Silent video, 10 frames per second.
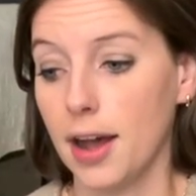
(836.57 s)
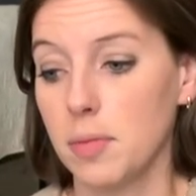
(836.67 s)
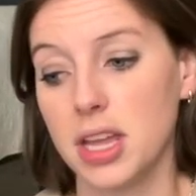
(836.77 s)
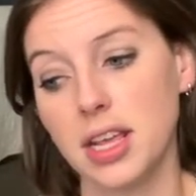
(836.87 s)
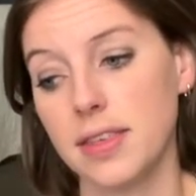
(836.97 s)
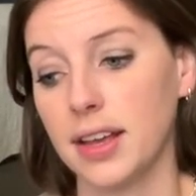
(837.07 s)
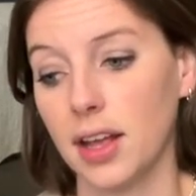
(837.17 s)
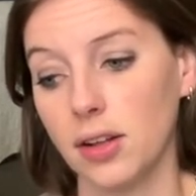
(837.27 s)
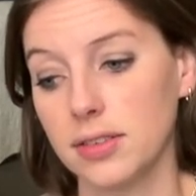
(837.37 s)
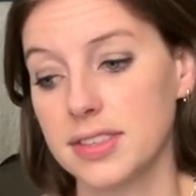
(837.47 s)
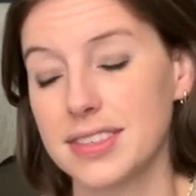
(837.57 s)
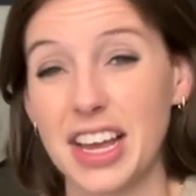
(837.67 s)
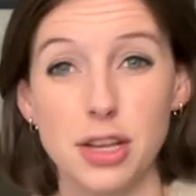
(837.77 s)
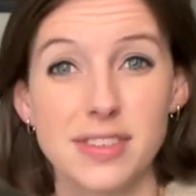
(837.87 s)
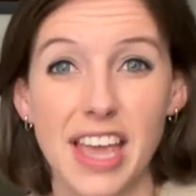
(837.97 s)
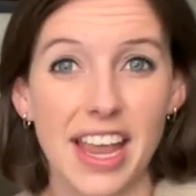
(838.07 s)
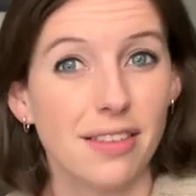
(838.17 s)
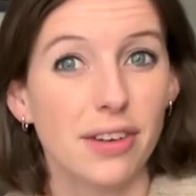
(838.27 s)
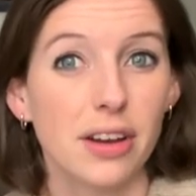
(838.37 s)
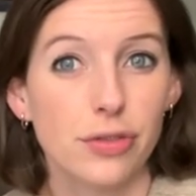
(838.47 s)
Anything else? I use
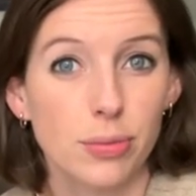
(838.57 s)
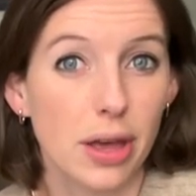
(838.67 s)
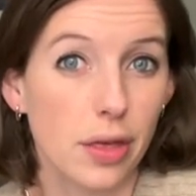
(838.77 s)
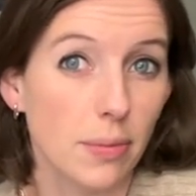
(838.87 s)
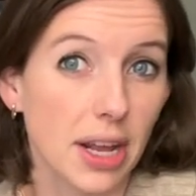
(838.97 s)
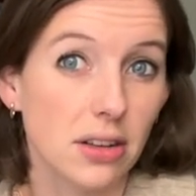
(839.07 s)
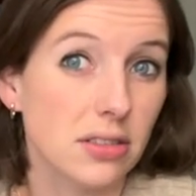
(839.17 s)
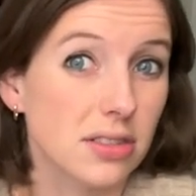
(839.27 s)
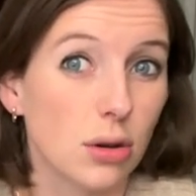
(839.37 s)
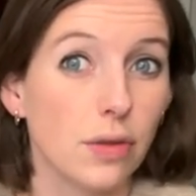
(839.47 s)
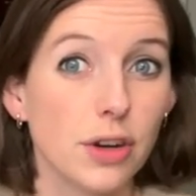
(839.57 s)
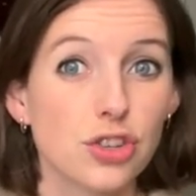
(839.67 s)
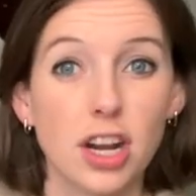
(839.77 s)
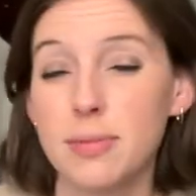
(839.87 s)
Canva for my thumbnails. So if you're trying